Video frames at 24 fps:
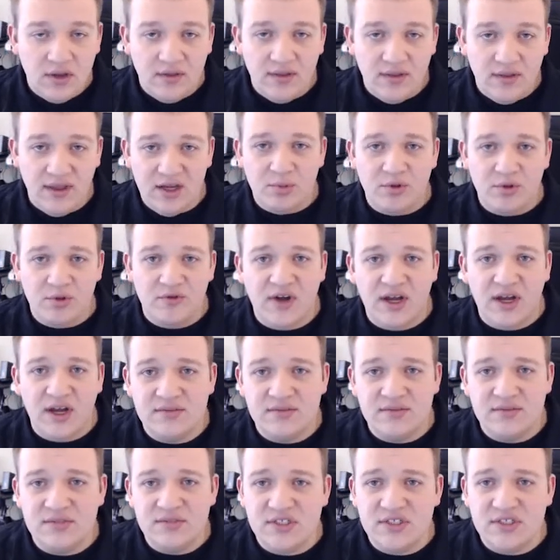They can
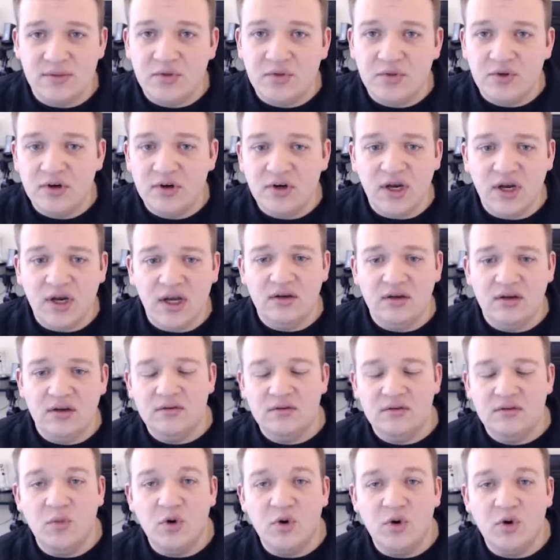provide some simpler and
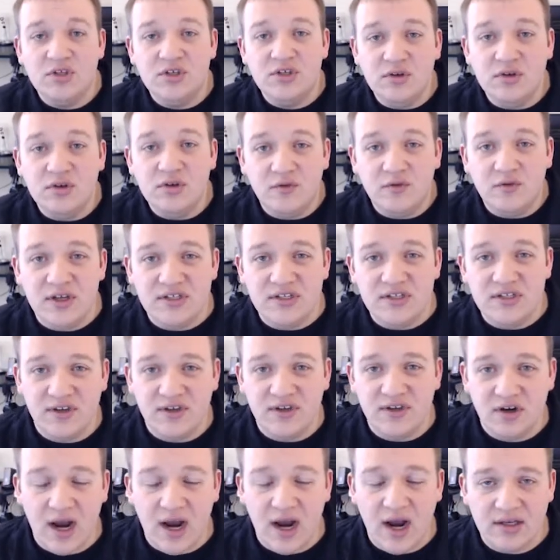more intuitive ways of
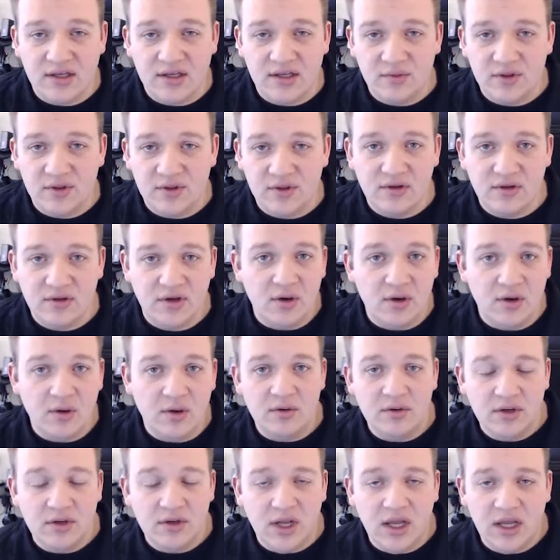interacting with
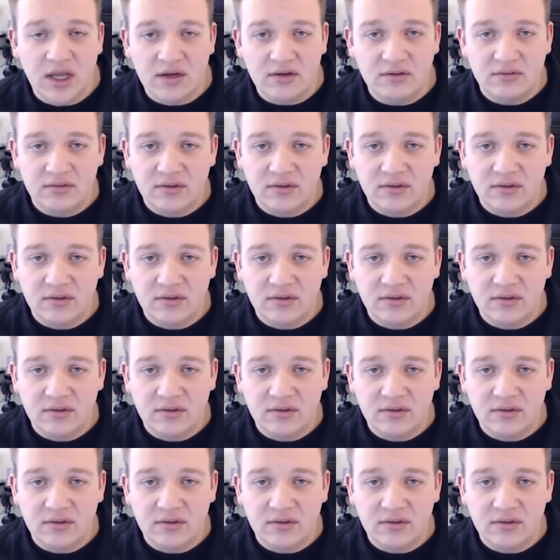code and